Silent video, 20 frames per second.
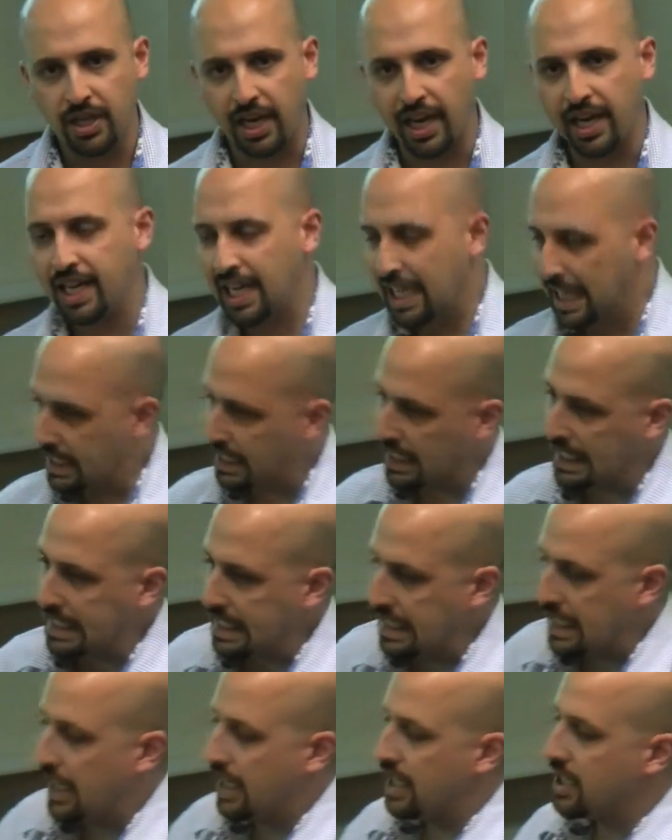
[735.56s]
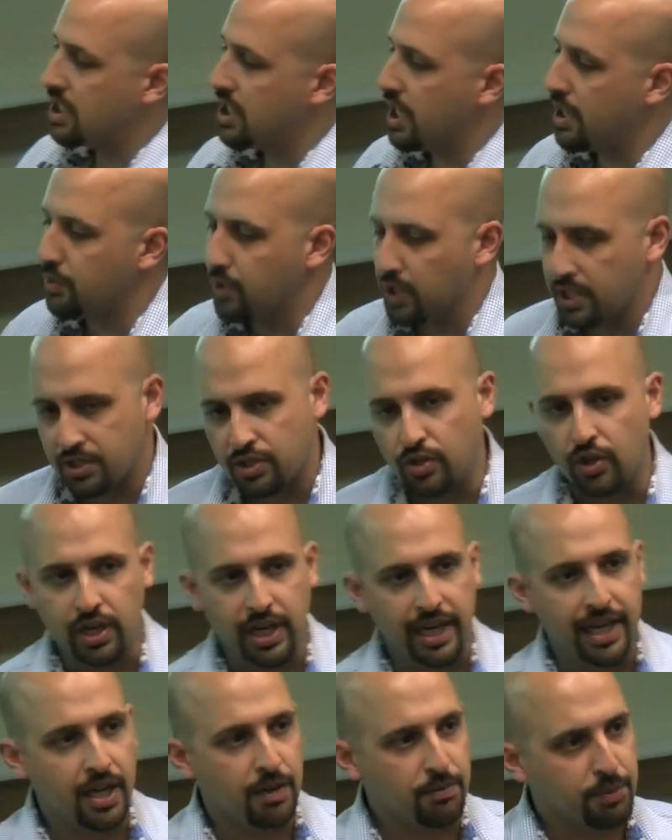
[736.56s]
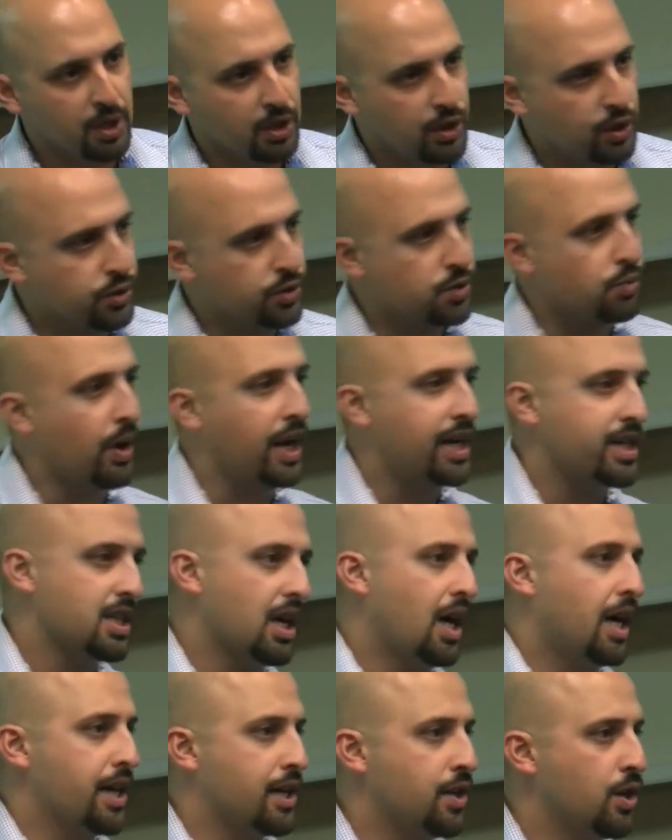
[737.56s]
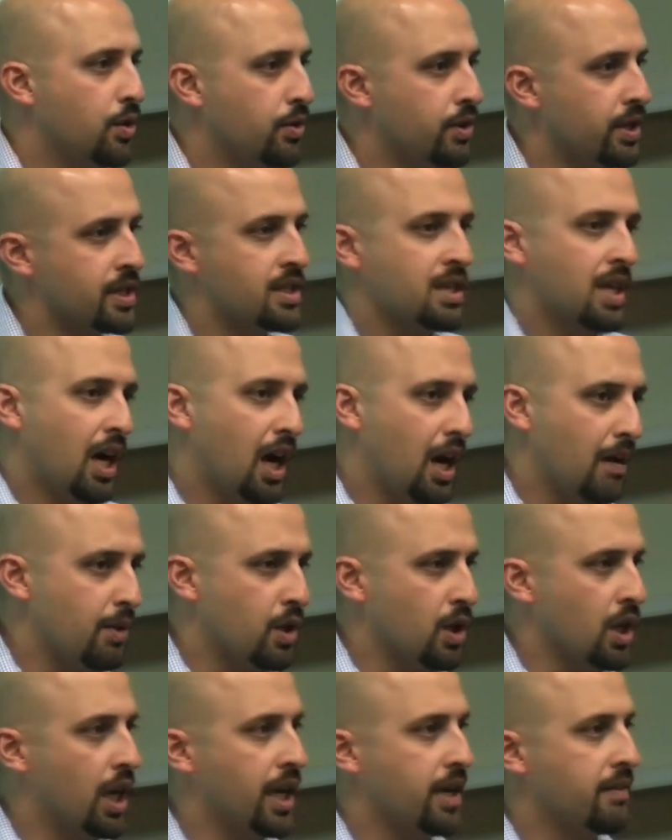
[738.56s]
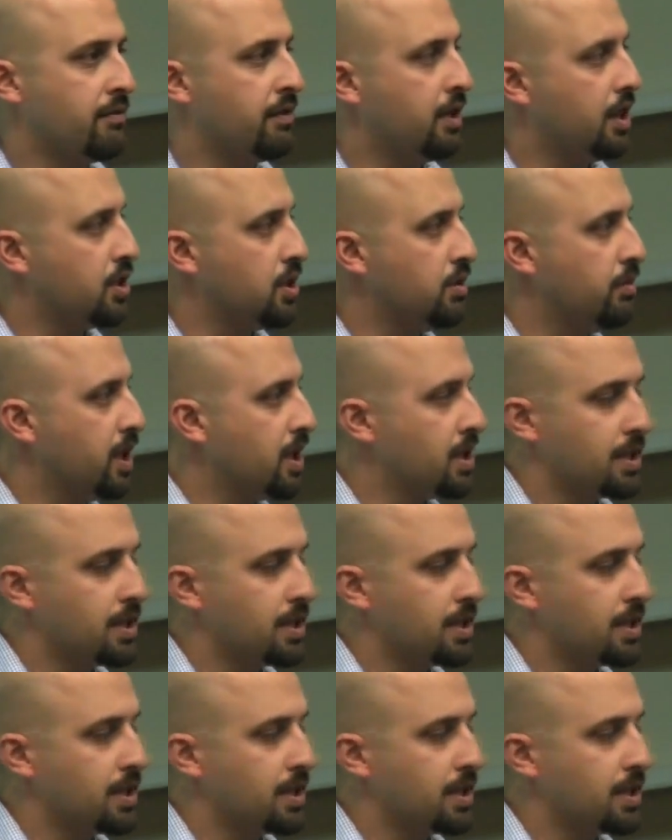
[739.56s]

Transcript: Okay? The internet in general is not going to help you lose weight. I know this. I'm online far too much.